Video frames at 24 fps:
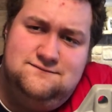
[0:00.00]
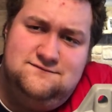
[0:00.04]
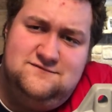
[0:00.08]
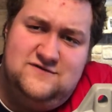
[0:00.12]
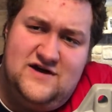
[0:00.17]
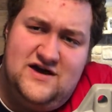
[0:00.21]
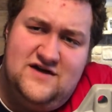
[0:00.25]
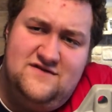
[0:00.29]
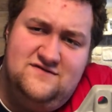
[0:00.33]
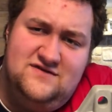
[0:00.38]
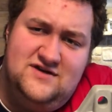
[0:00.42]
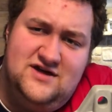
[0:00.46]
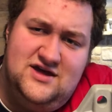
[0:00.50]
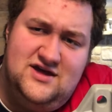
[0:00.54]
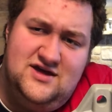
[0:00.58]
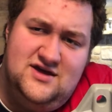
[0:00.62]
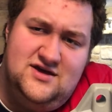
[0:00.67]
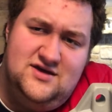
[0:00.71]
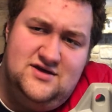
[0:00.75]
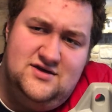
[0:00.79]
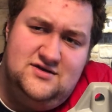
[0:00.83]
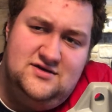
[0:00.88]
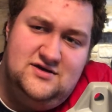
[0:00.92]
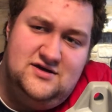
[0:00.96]

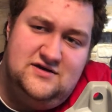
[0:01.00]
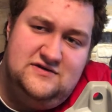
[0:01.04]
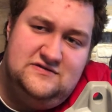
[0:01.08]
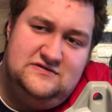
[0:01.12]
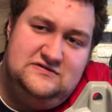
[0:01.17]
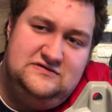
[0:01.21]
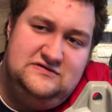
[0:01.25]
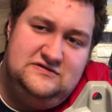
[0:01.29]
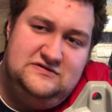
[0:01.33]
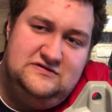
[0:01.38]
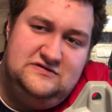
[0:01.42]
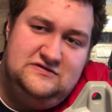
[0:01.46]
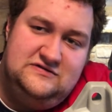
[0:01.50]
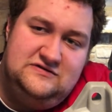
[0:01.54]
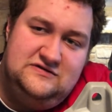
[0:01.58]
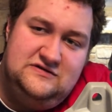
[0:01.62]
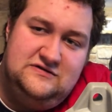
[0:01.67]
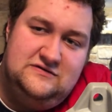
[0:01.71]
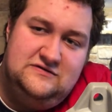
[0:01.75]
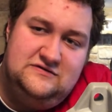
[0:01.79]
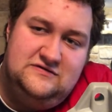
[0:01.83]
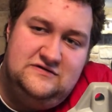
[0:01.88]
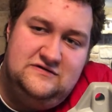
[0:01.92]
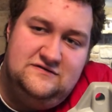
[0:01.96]
5K, yeah,
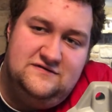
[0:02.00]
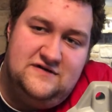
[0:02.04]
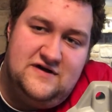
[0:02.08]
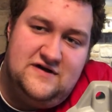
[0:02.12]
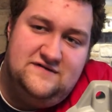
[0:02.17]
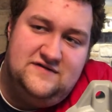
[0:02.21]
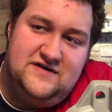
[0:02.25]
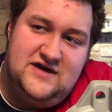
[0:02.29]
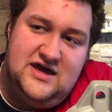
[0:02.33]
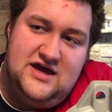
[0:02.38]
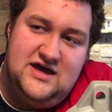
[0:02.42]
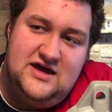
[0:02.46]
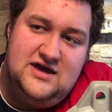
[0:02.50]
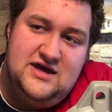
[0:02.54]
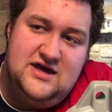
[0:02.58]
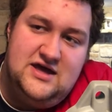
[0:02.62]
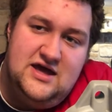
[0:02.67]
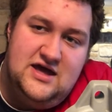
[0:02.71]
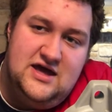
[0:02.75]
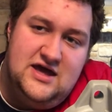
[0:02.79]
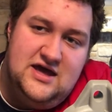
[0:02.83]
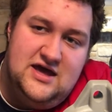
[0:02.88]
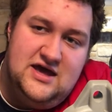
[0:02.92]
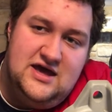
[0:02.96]
CQC 5K,
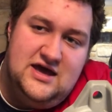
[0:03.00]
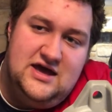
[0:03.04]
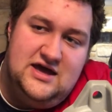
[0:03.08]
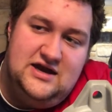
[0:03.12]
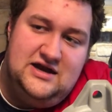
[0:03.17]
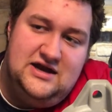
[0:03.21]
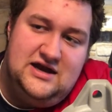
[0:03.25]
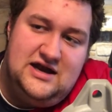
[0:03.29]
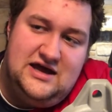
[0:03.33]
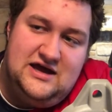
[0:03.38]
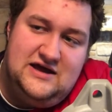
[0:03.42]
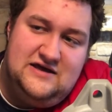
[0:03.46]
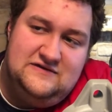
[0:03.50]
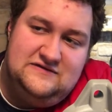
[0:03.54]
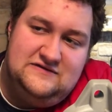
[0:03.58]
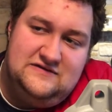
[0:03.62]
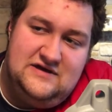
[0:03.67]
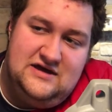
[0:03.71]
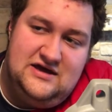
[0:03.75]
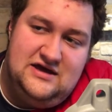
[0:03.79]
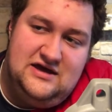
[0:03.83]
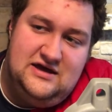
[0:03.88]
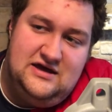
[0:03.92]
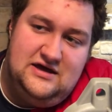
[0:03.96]
and it has
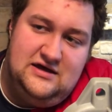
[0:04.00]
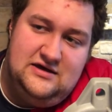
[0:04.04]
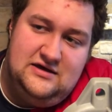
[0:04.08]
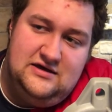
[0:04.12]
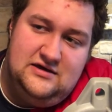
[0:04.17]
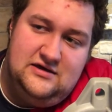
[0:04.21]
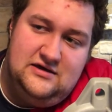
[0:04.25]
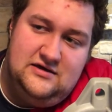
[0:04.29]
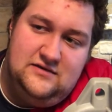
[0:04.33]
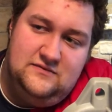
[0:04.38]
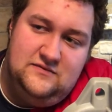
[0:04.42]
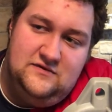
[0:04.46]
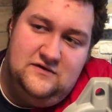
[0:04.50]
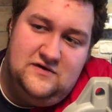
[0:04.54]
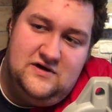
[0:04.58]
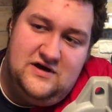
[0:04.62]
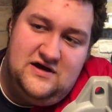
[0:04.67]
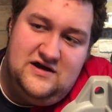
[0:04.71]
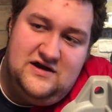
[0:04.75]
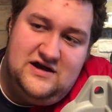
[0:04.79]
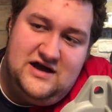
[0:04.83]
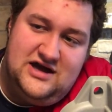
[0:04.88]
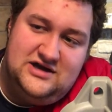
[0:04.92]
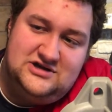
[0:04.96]
a, um, it
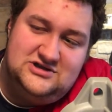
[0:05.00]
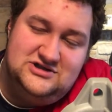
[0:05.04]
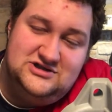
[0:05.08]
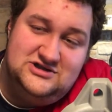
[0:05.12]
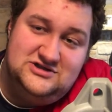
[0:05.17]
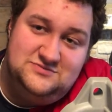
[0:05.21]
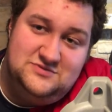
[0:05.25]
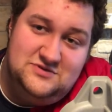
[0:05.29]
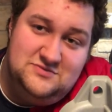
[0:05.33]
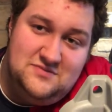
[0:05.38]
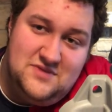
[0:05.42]
actually has been